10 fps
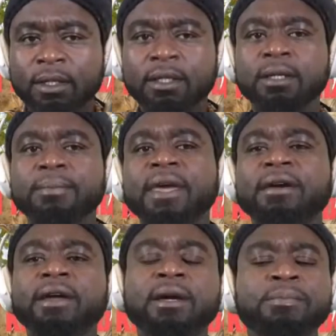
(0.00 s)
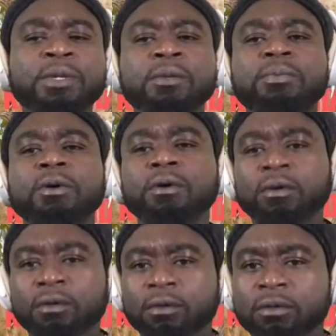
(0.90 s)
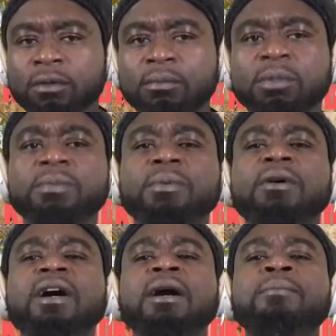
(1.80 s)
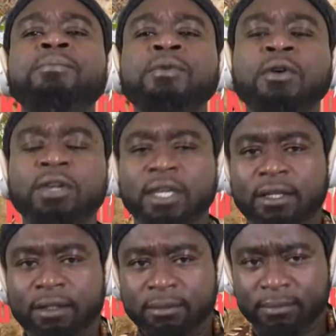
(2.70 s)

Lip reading: In America, people are broken.